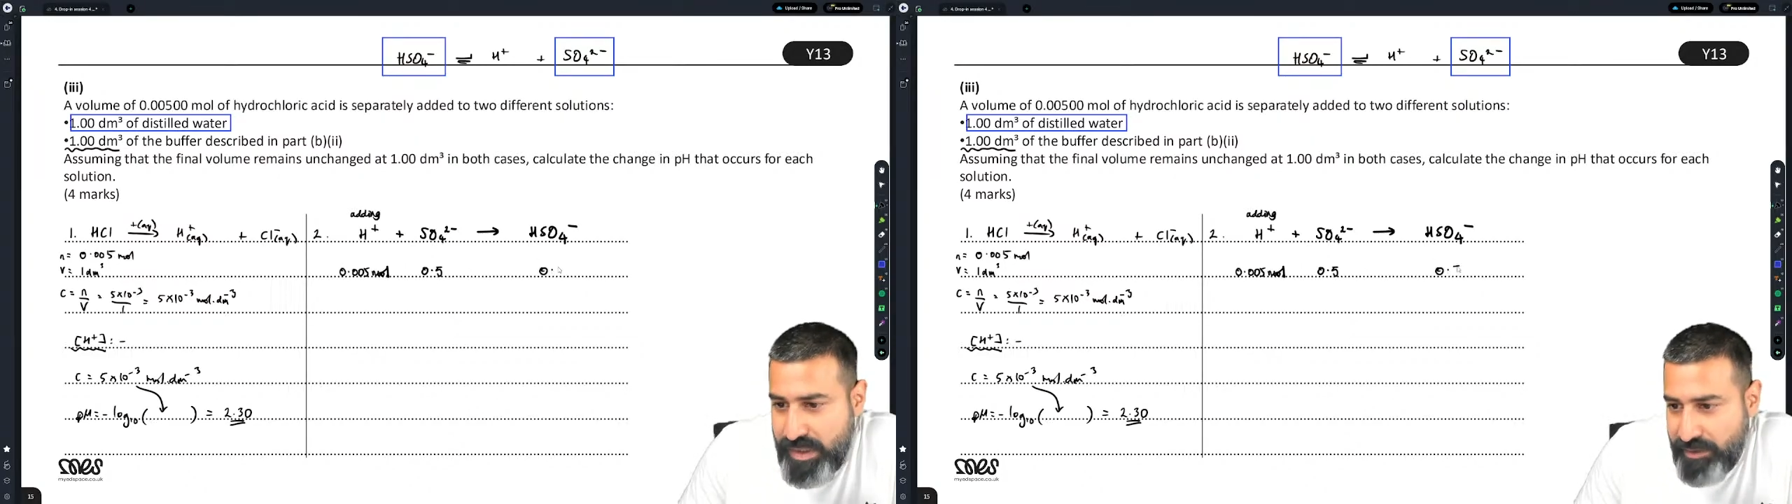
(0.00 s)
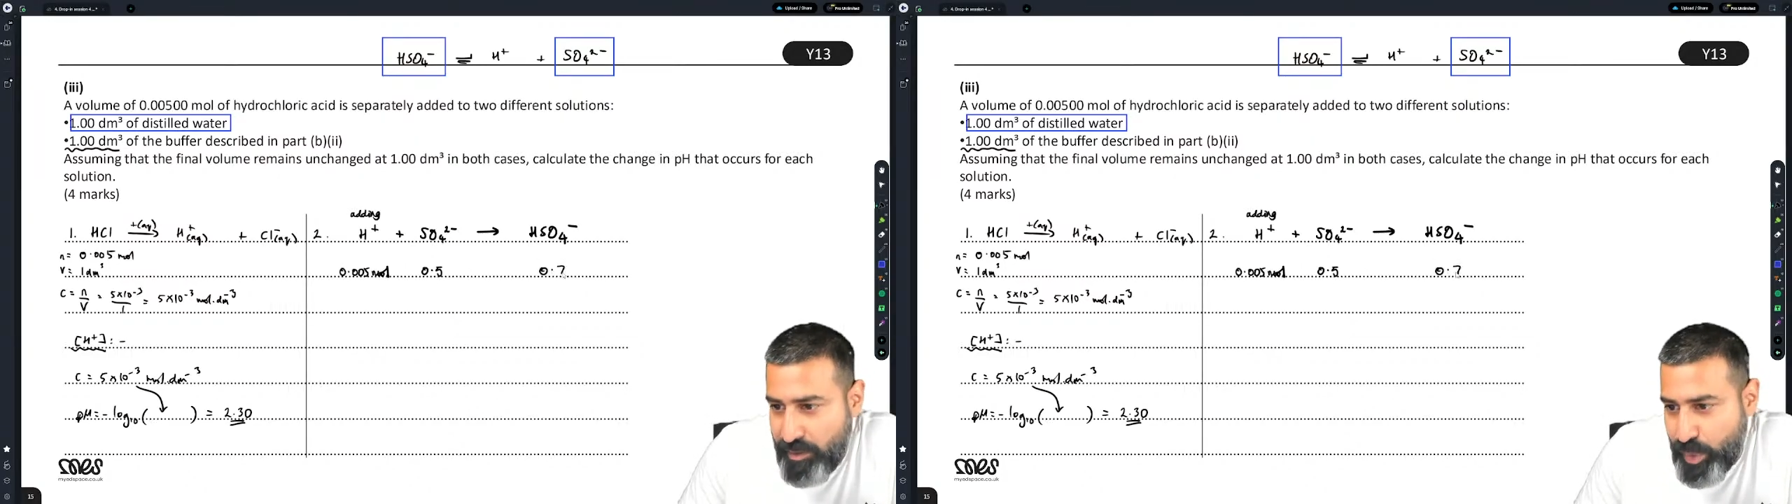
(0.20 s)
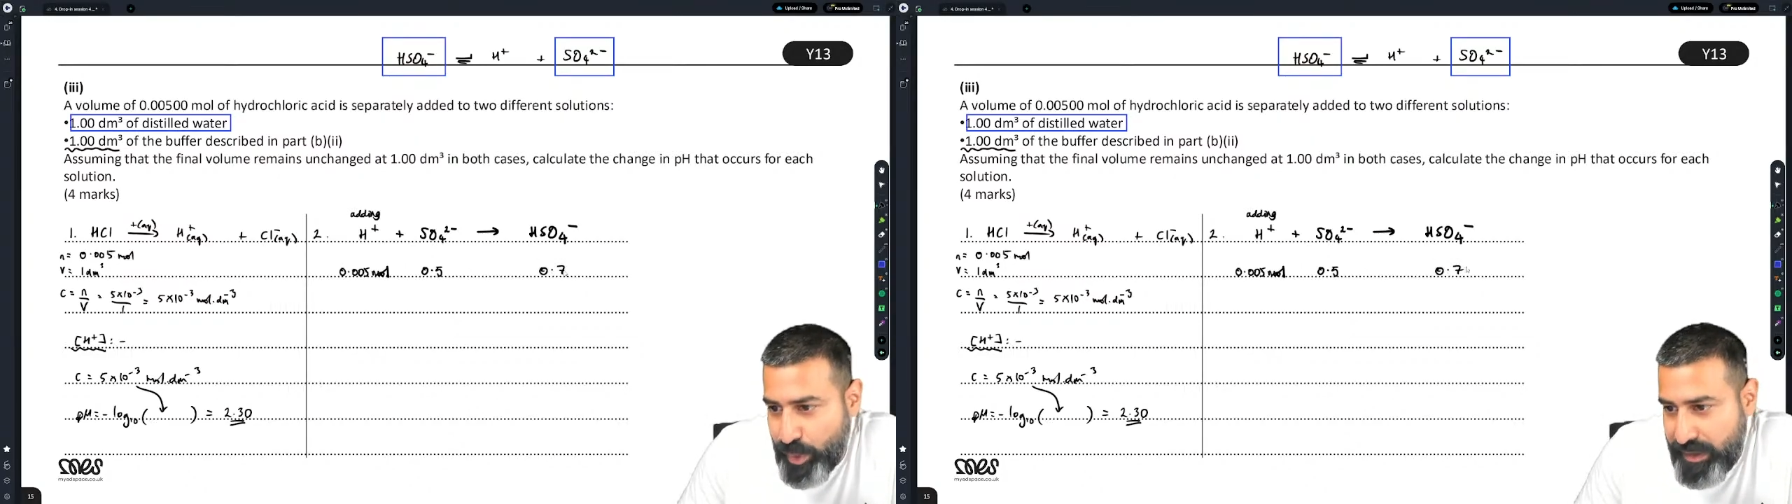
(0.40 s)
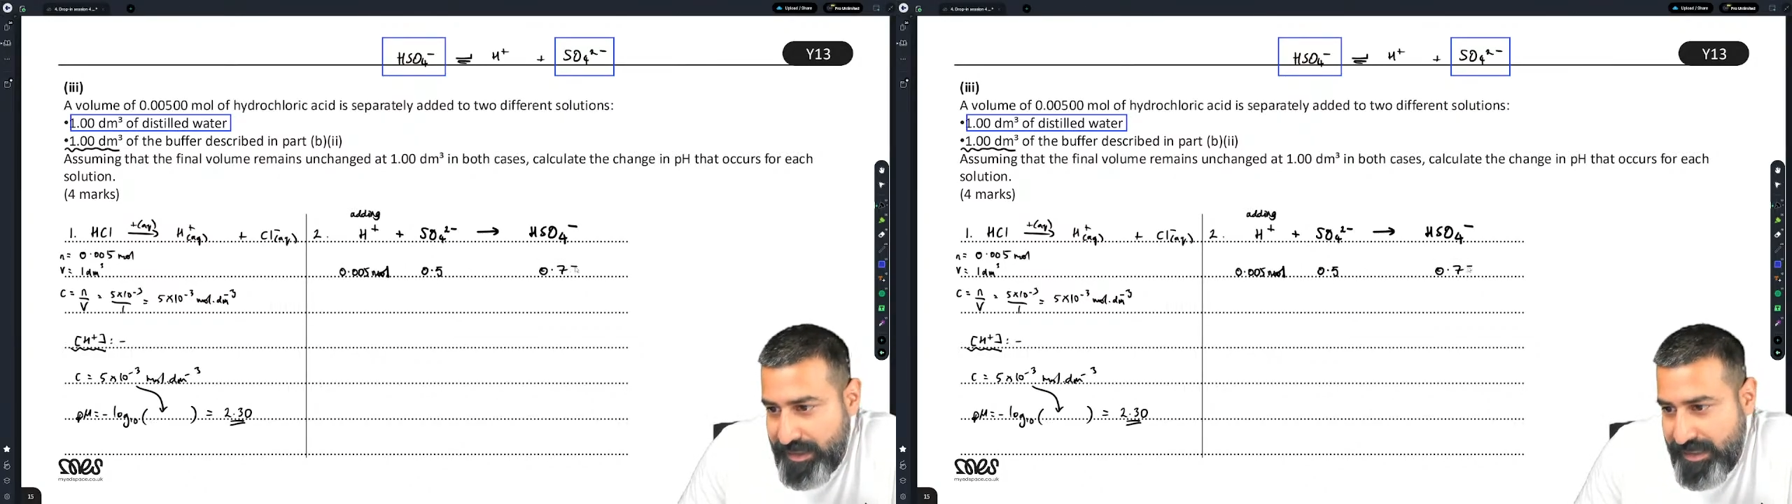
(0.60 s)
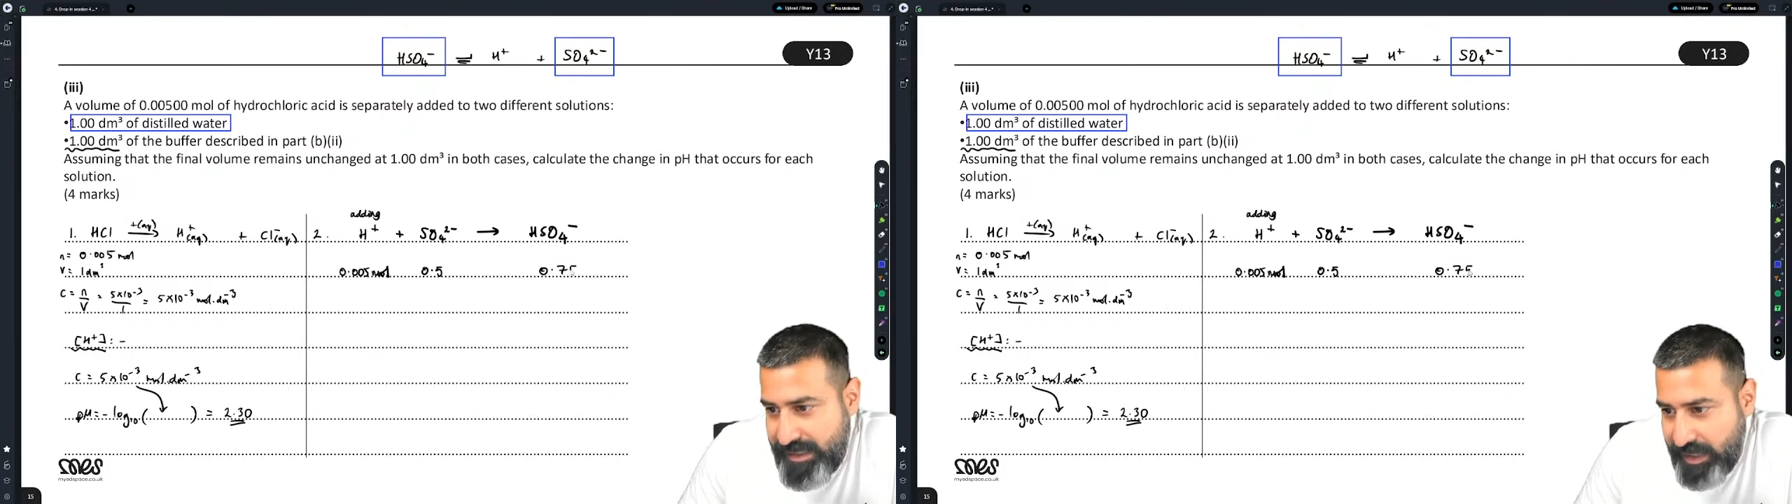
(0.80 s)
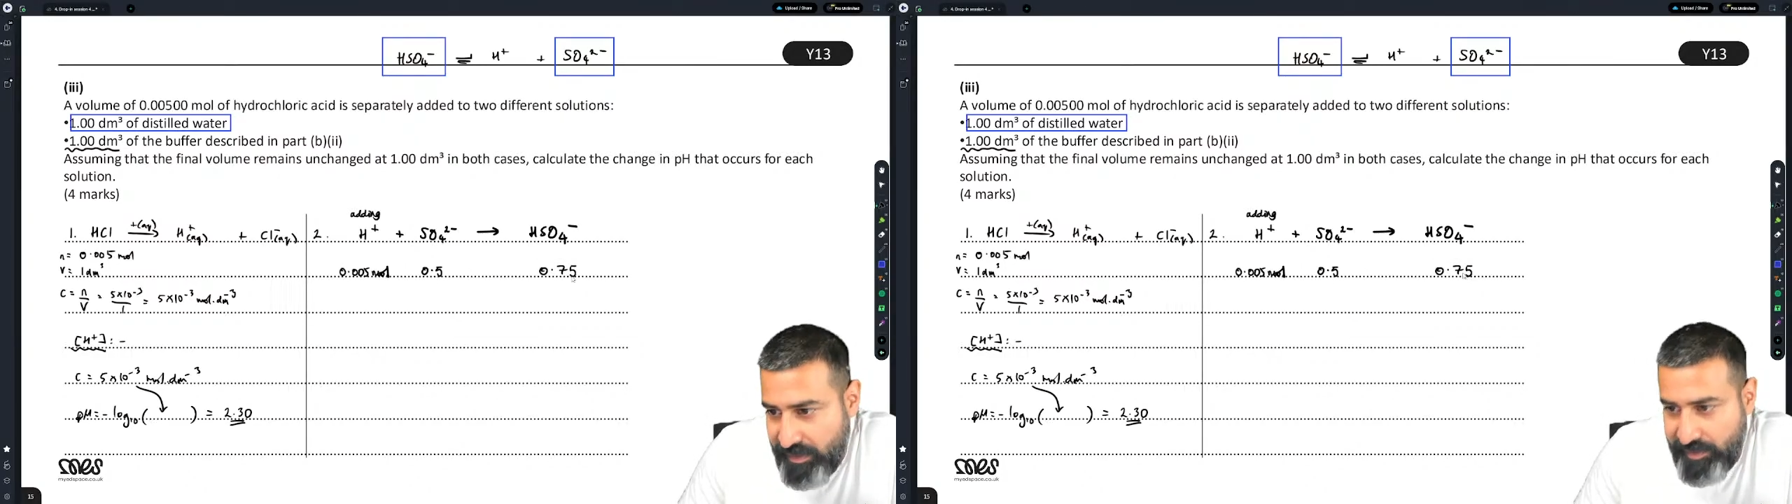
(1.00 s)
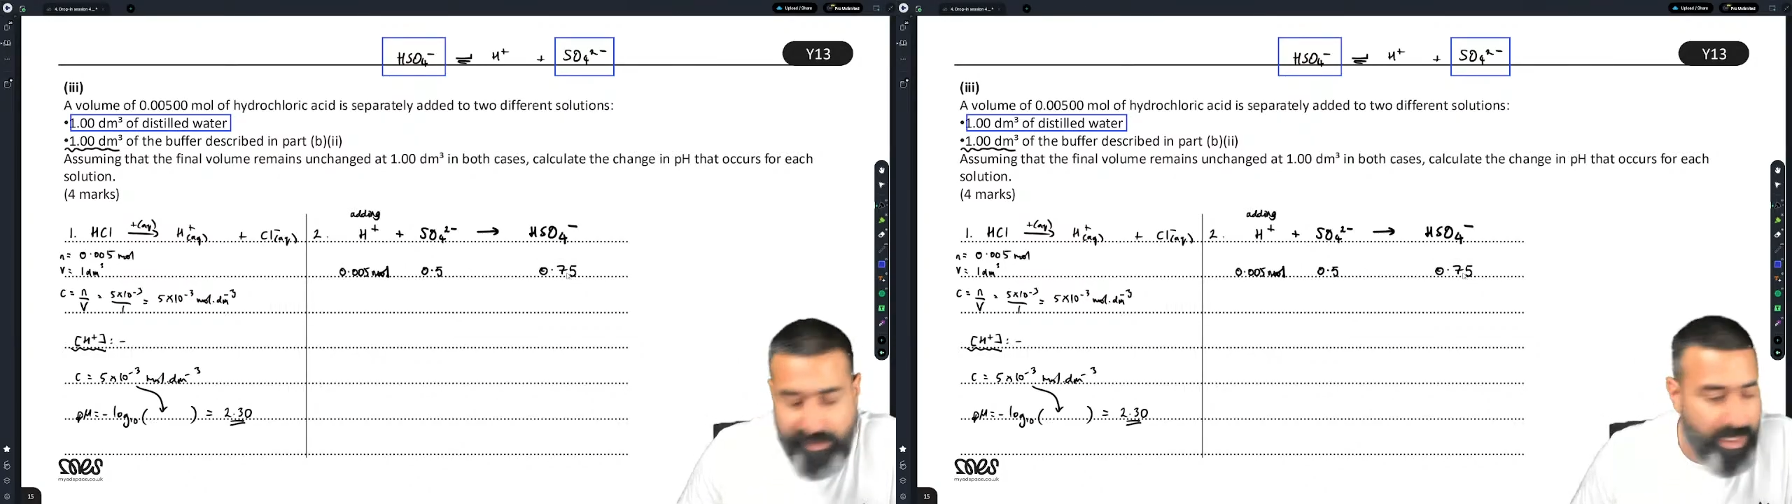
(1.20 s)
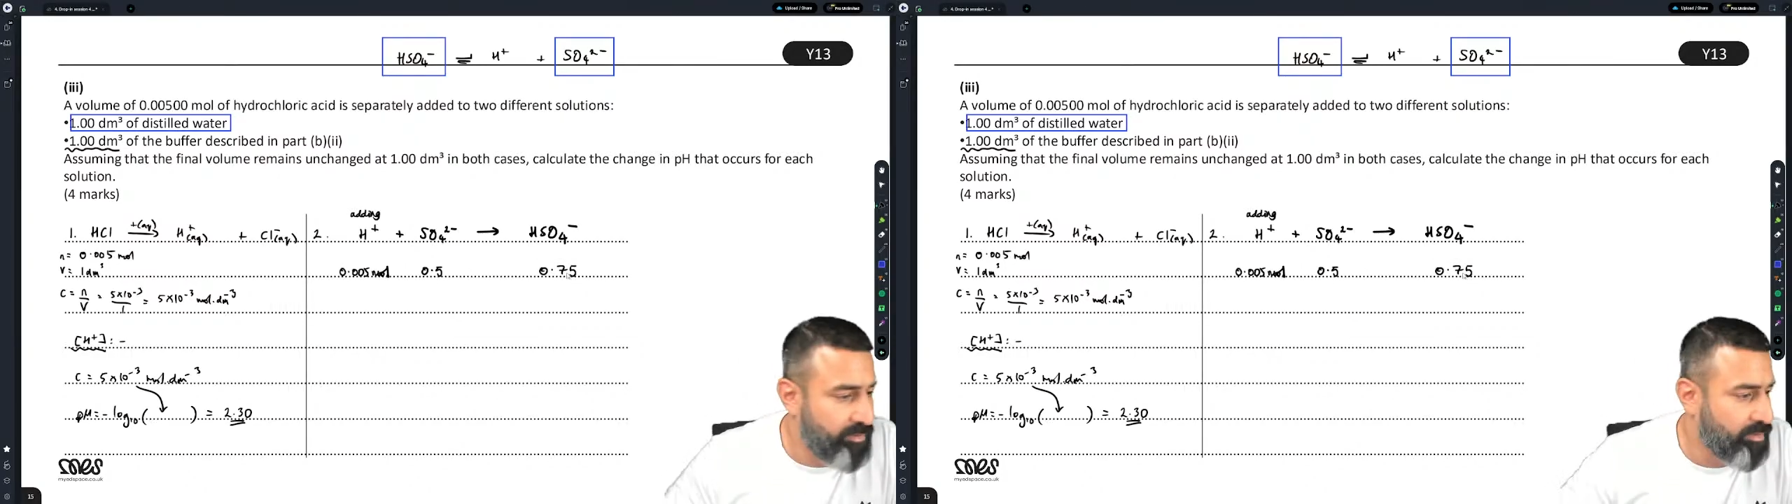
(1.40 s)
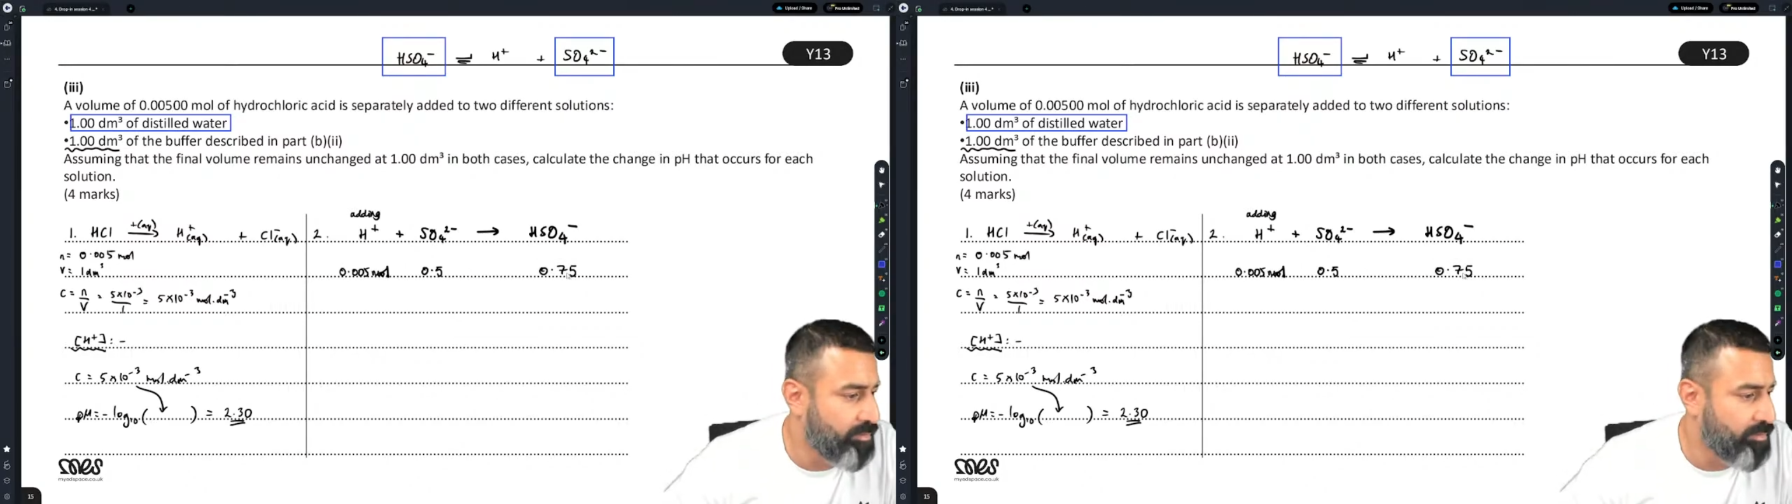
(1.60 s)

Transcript: 0.75.